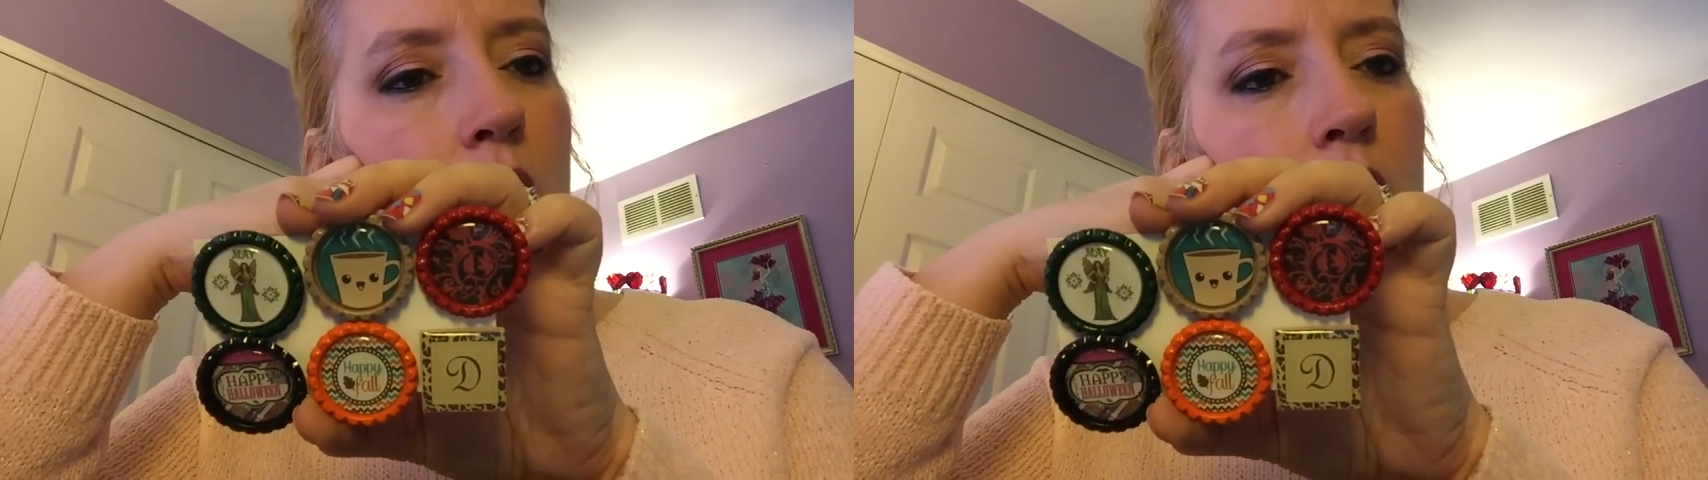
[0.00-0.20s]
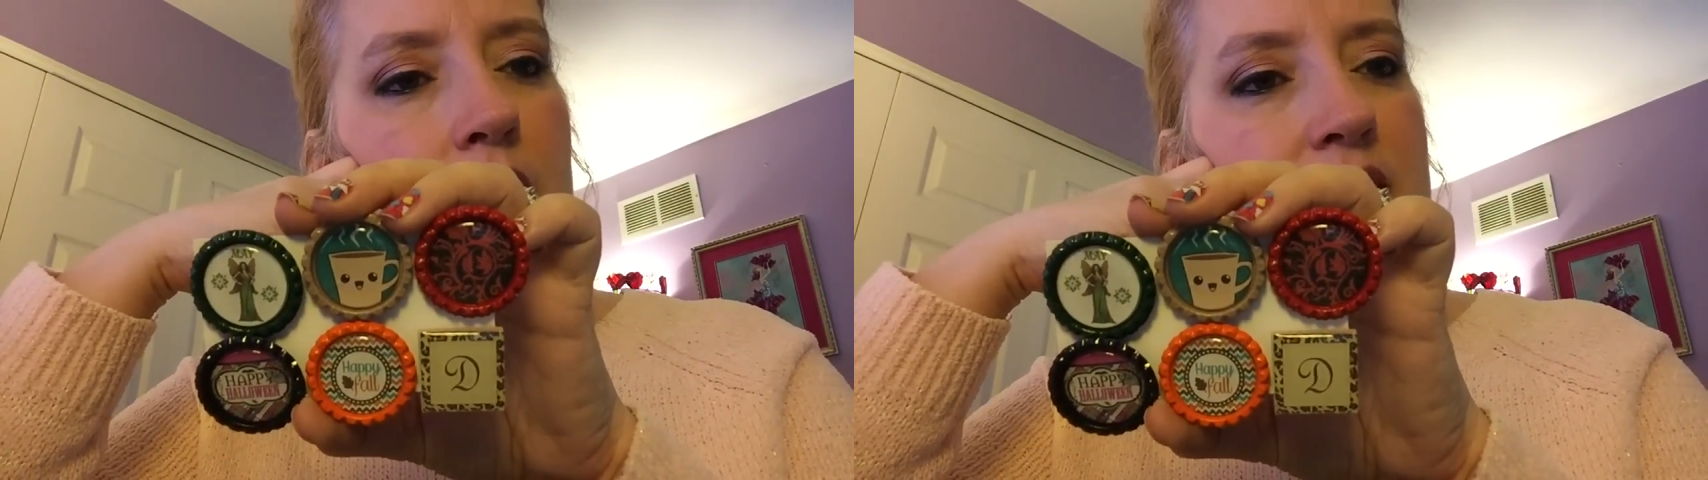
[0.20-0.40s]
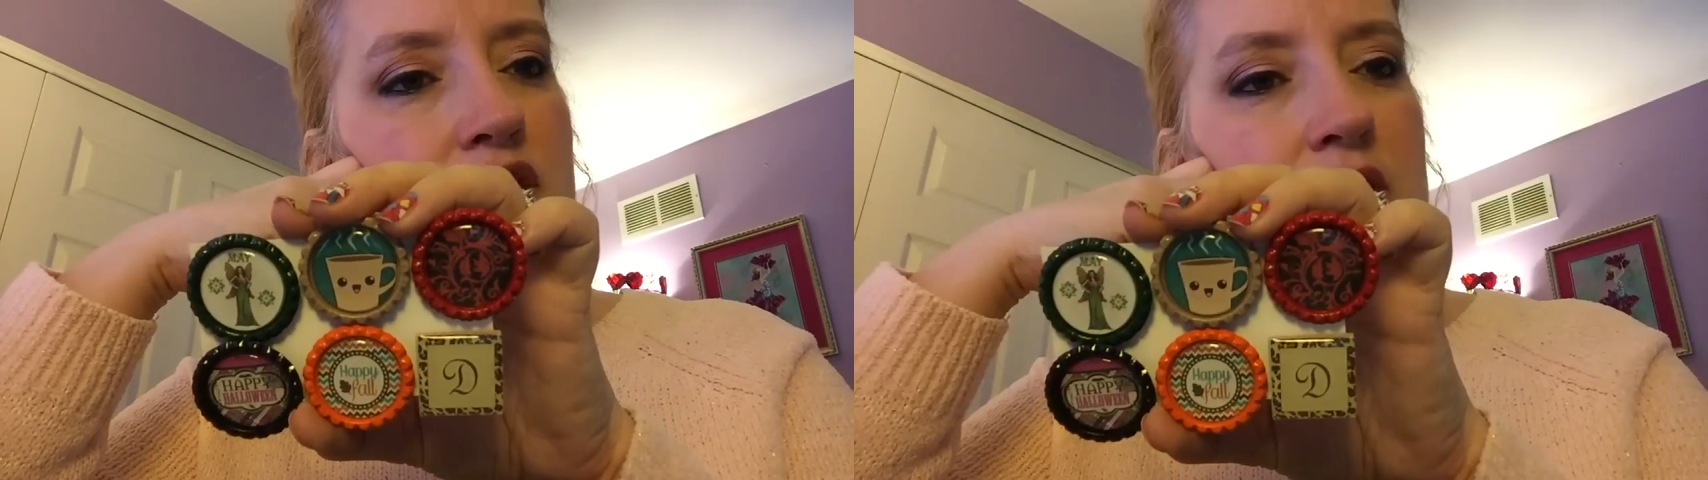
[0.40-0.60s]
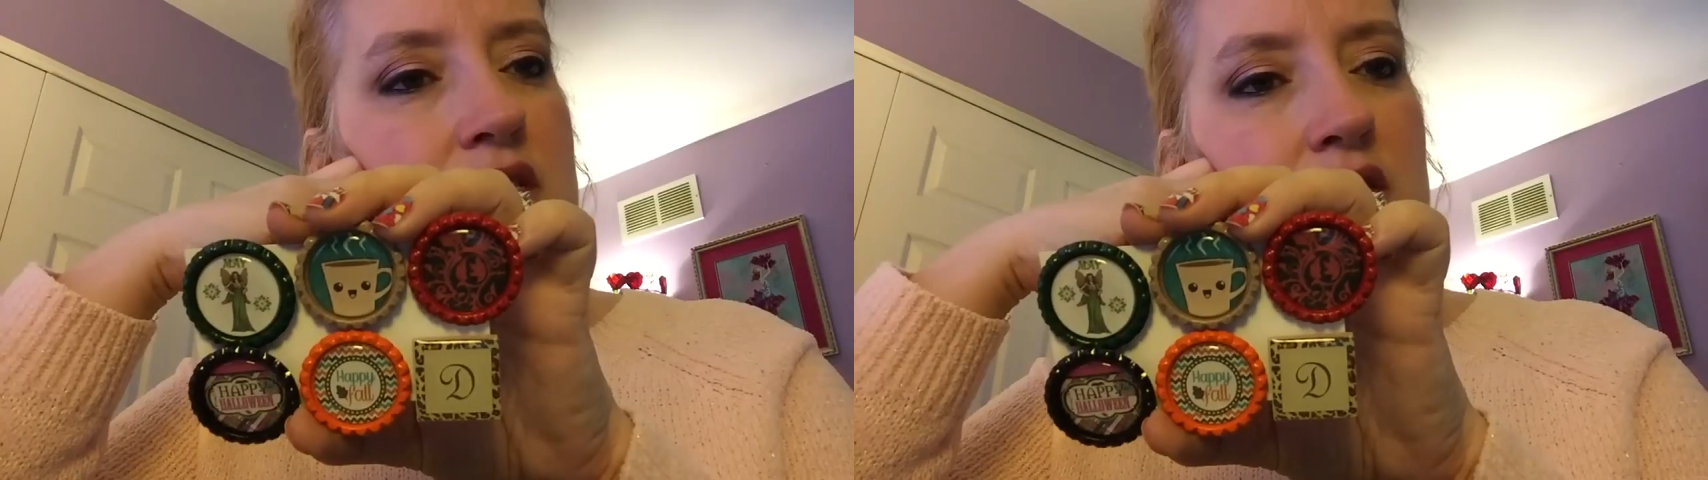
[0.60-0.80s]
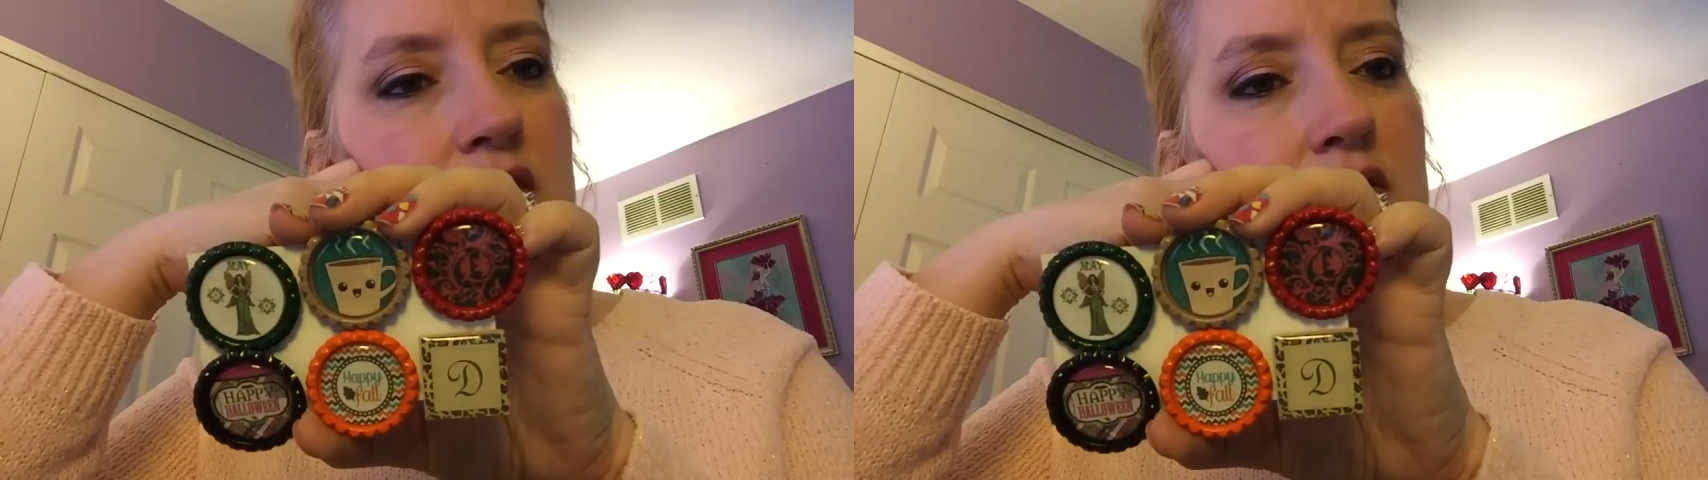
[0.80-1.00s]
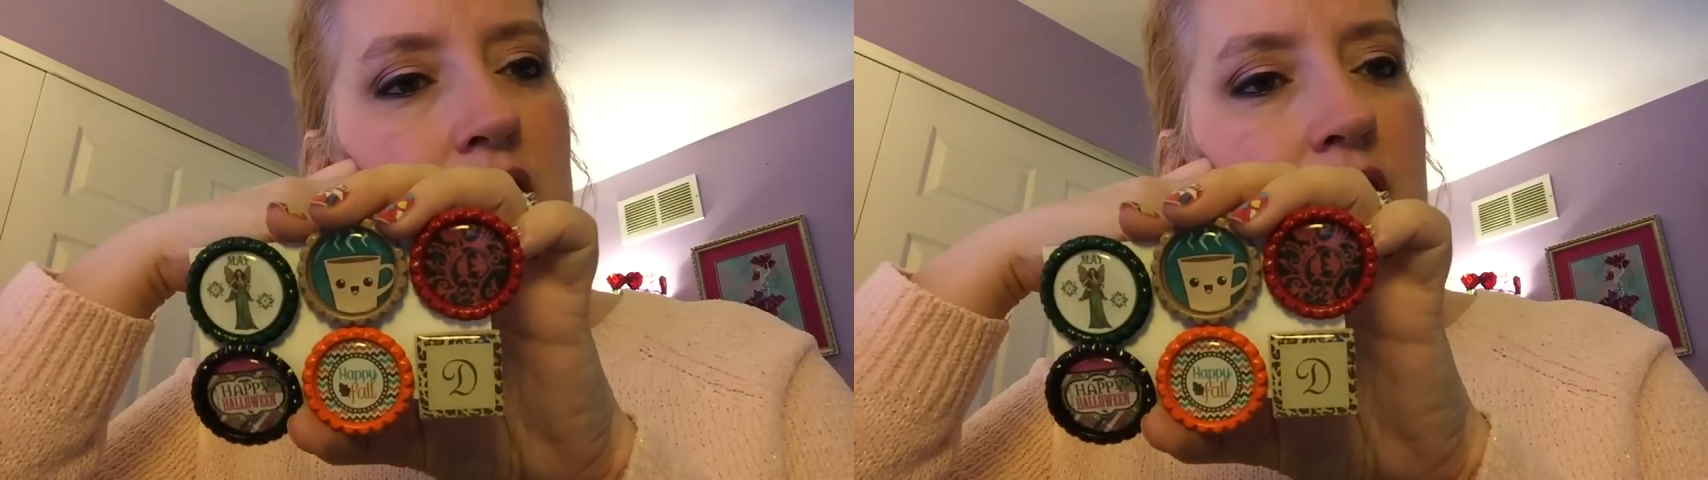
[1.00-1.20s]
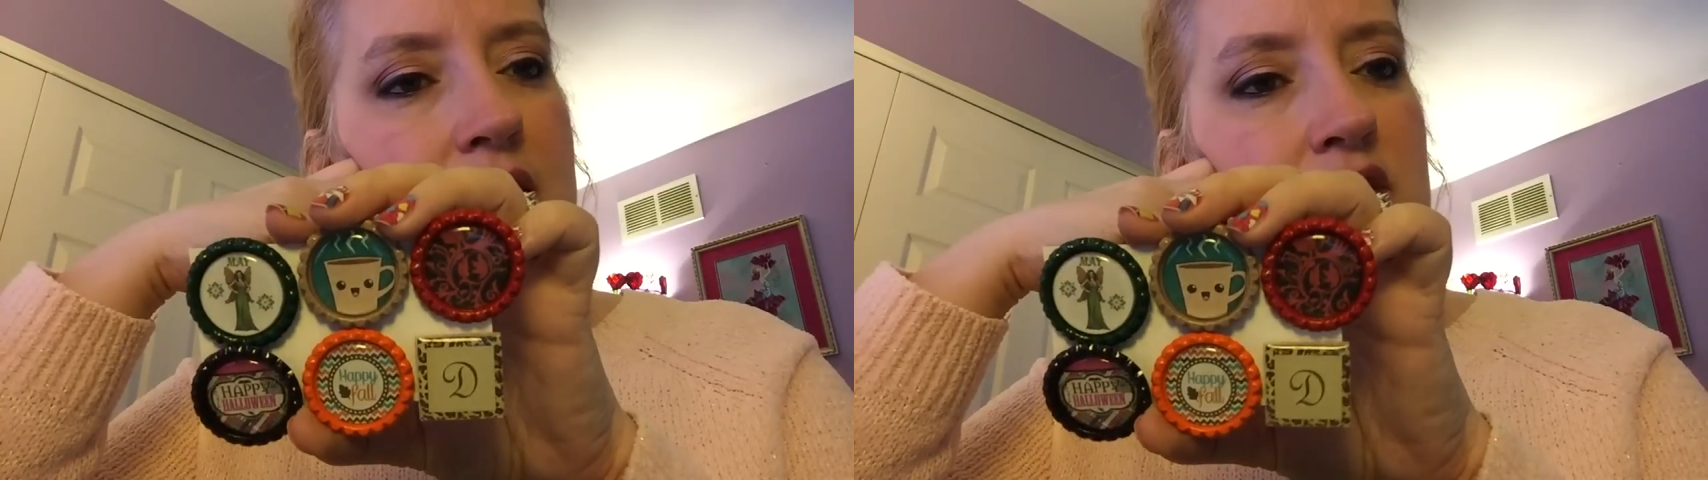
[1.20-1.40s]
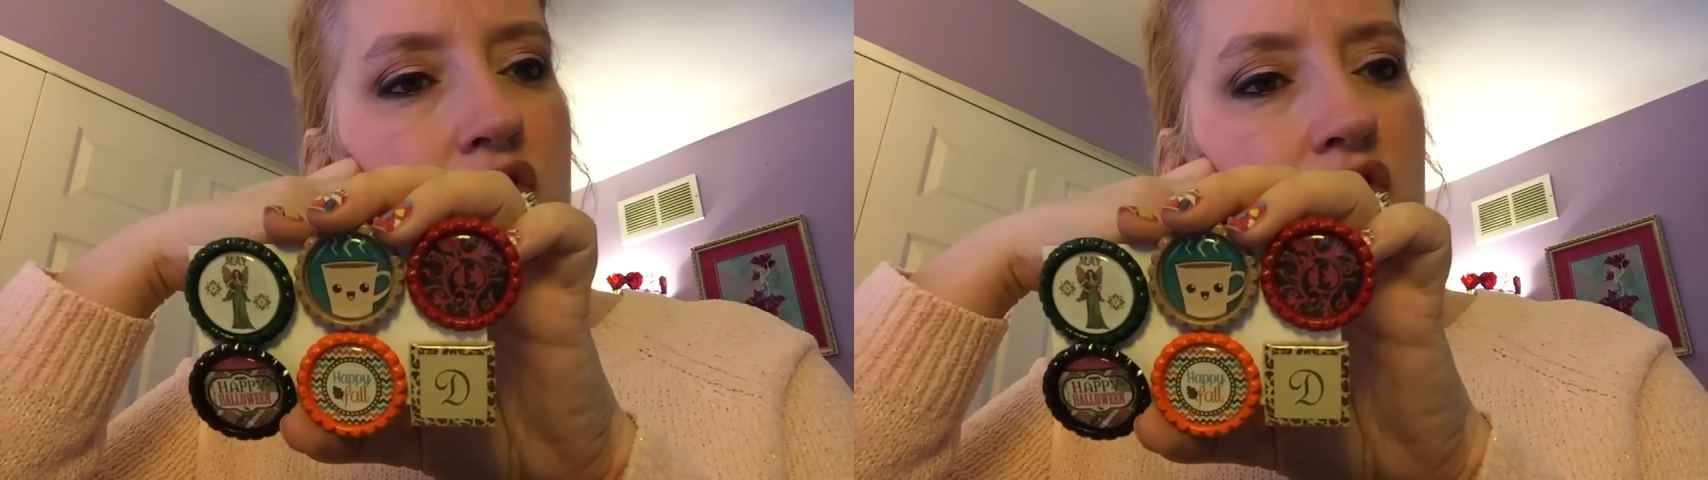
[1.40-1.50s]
Or it's just a nice